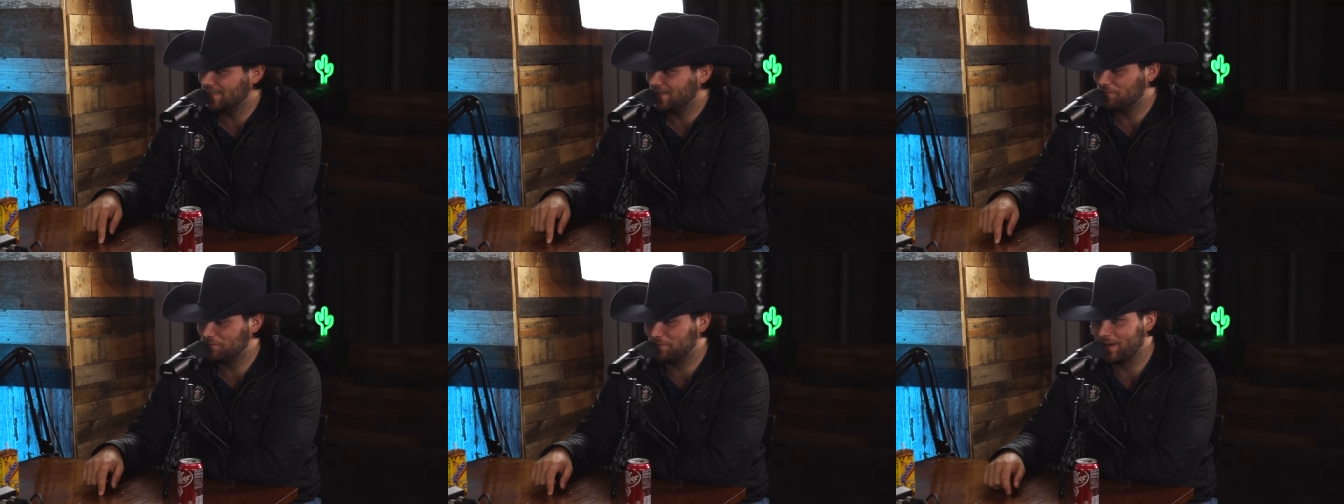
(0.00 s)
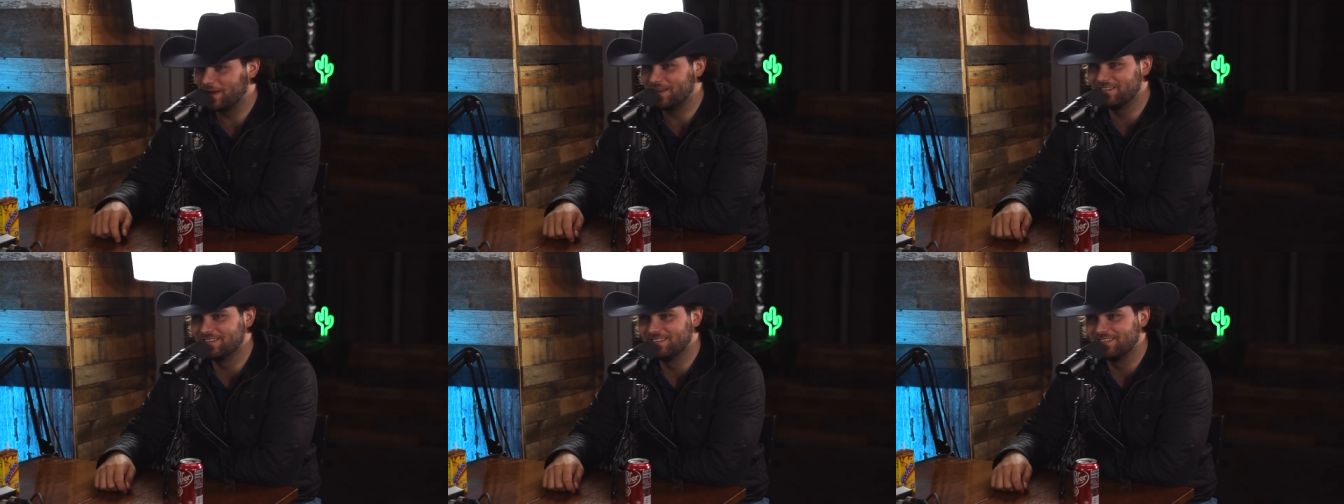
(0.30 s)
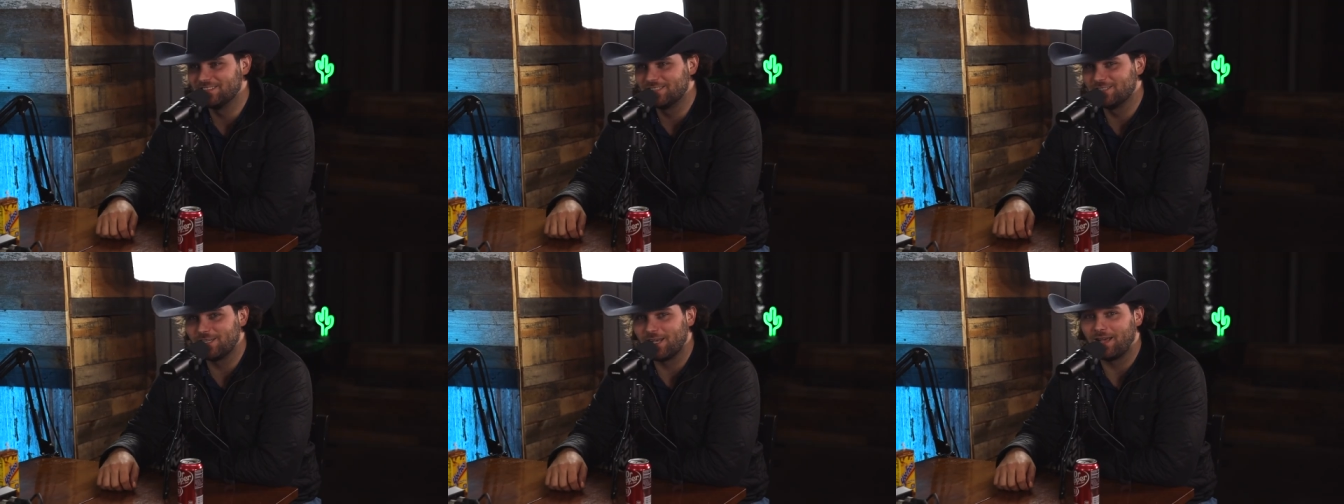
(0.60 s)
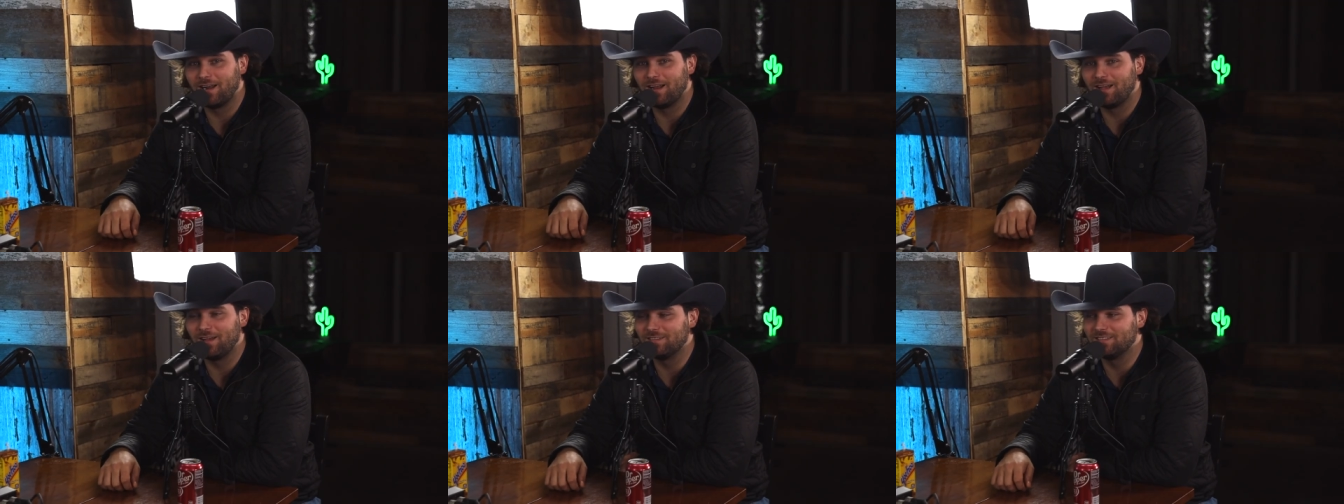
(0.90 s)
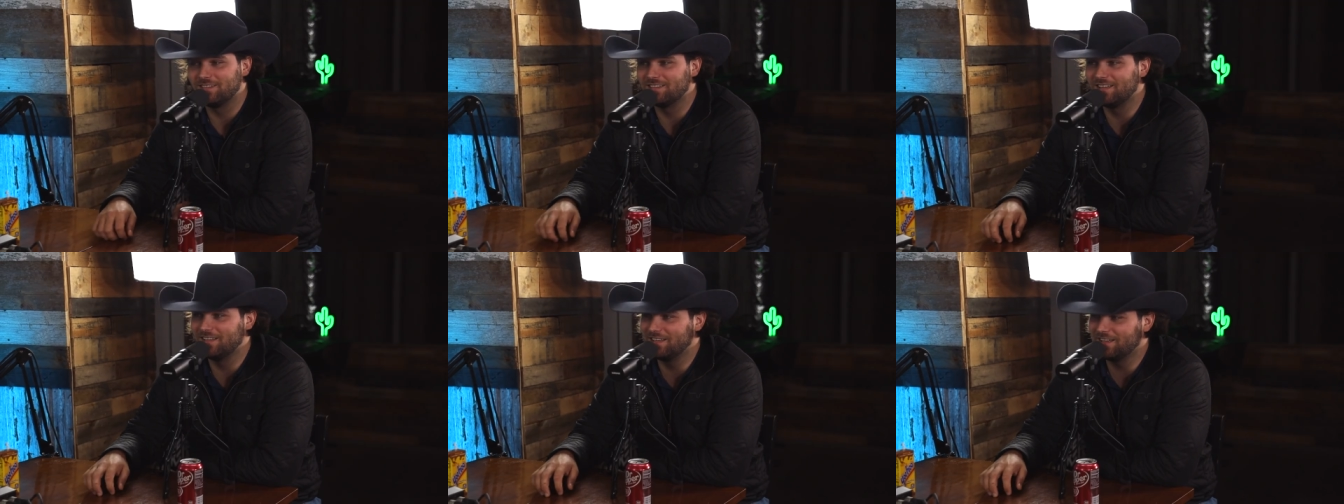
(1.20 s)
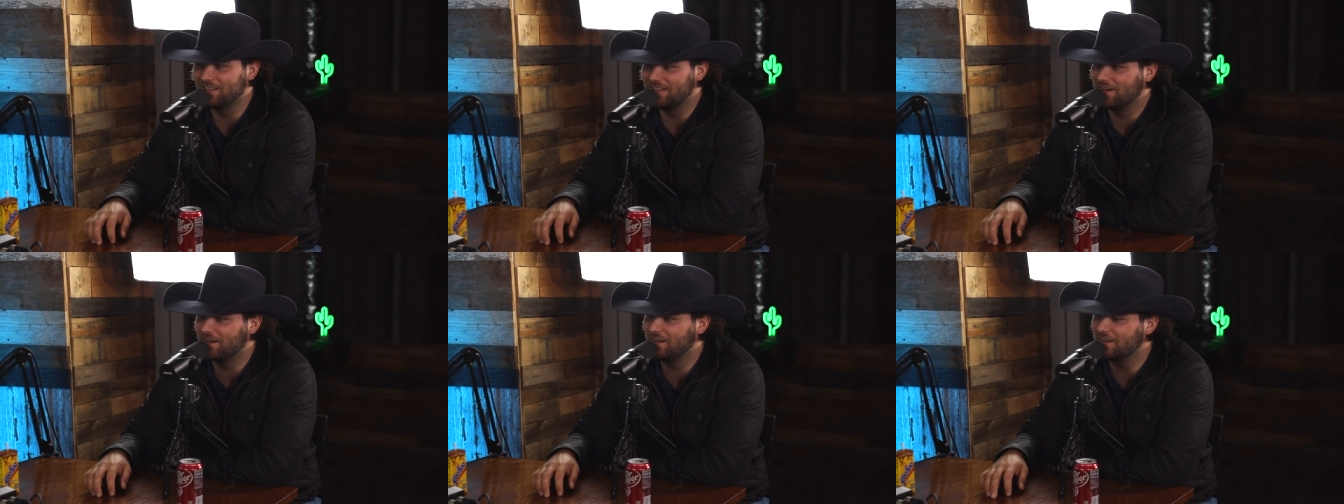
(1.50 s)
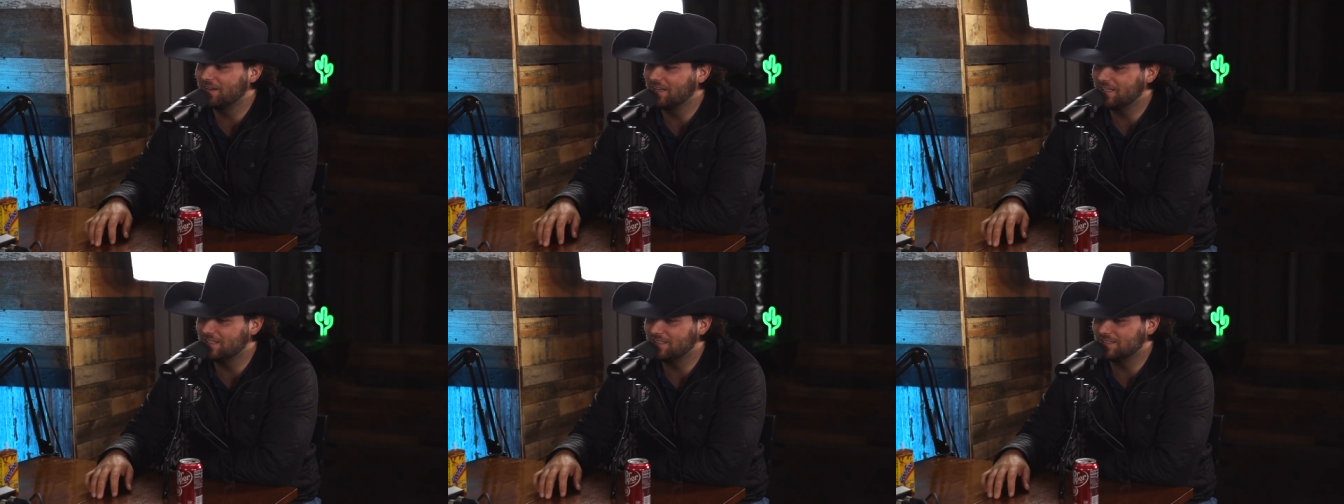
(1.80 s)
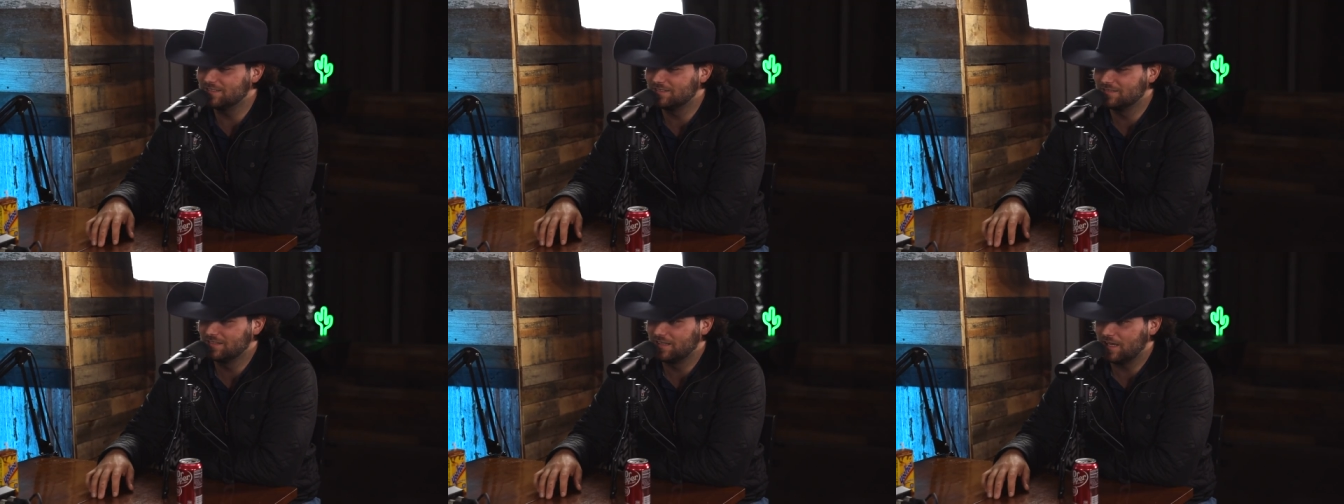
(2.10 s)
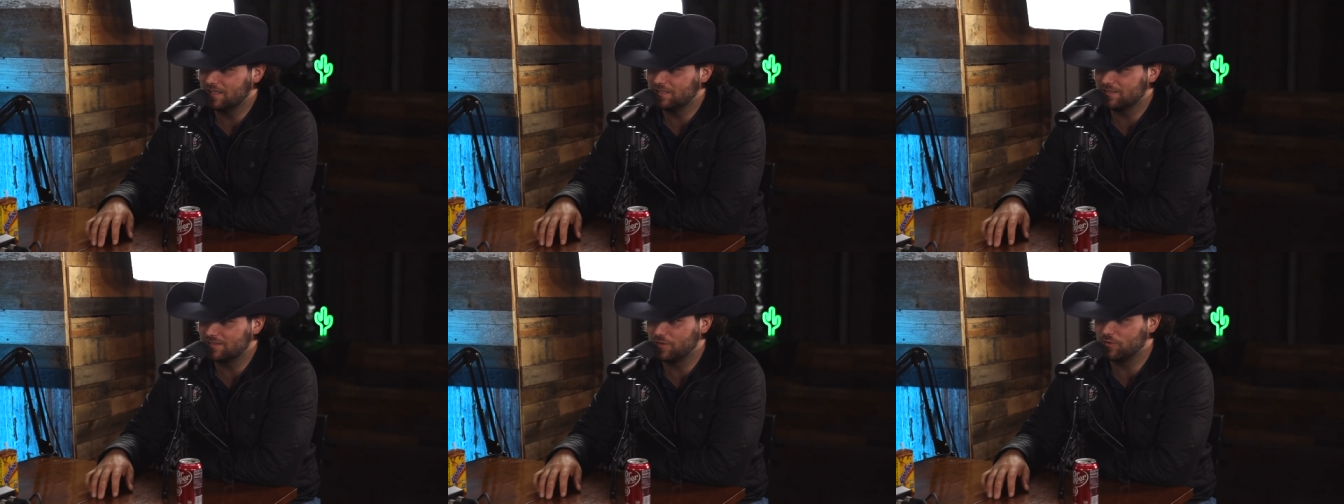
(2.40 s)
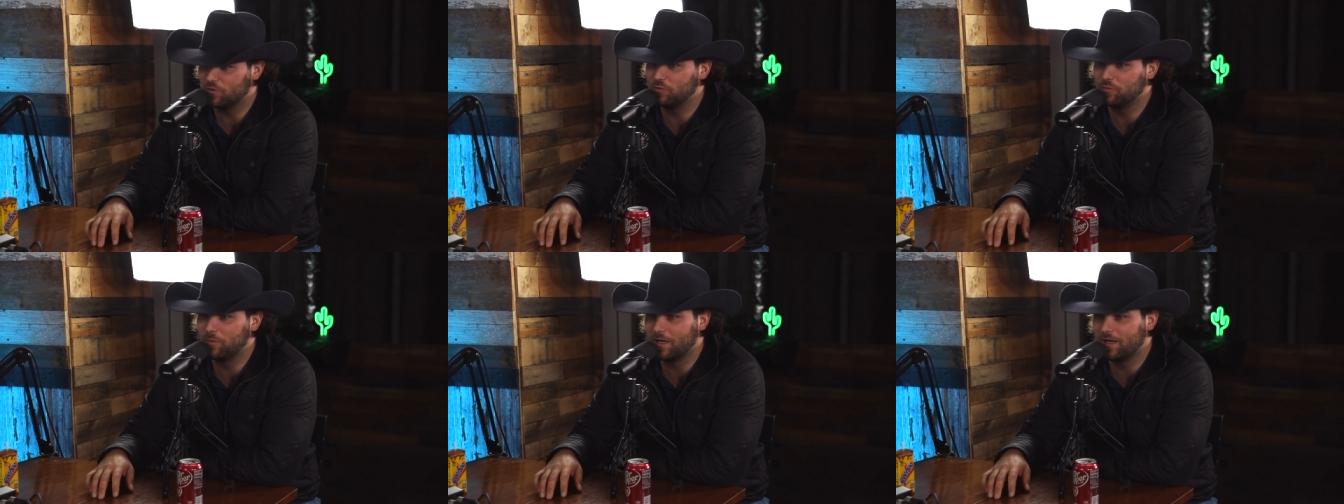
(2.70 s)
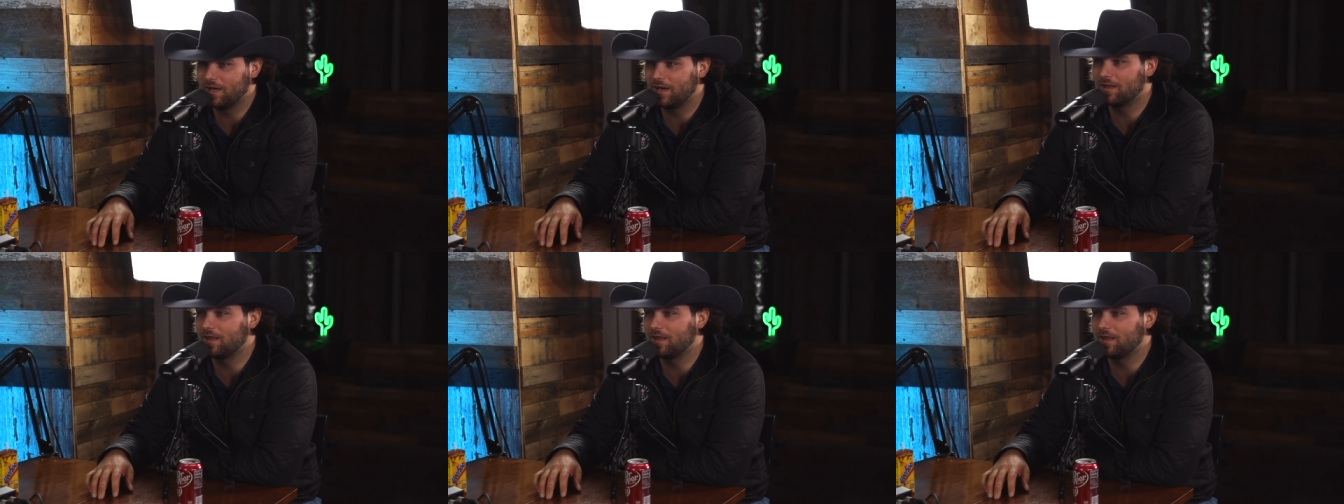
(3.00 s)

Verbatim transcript: it, man. Shout out uh, Gary. He's he's cool, man. I